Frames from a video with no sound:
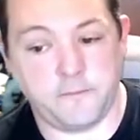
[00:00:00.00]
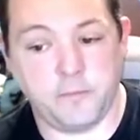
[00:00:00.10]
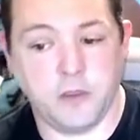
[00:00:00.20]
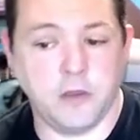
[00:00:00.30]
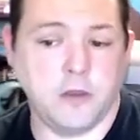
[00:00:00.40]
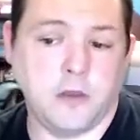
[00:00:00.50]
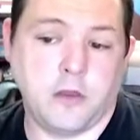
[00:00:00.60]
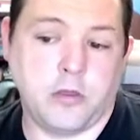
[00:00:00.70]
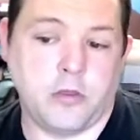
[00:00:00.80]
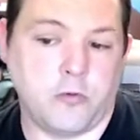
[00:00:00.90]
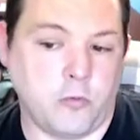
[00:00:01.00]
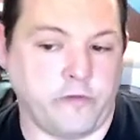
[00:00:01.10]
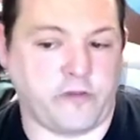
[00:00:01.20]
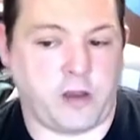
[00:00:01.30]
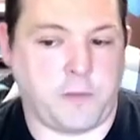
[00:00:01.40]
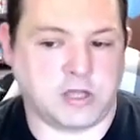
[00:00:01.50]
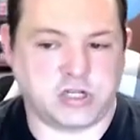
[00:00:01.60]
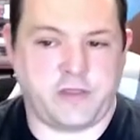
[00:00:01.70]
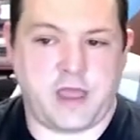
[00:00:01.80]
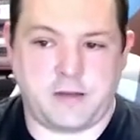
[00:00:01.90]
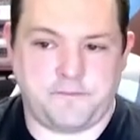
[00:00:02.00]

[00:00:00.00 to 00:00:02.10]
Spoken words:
The reason I mention that,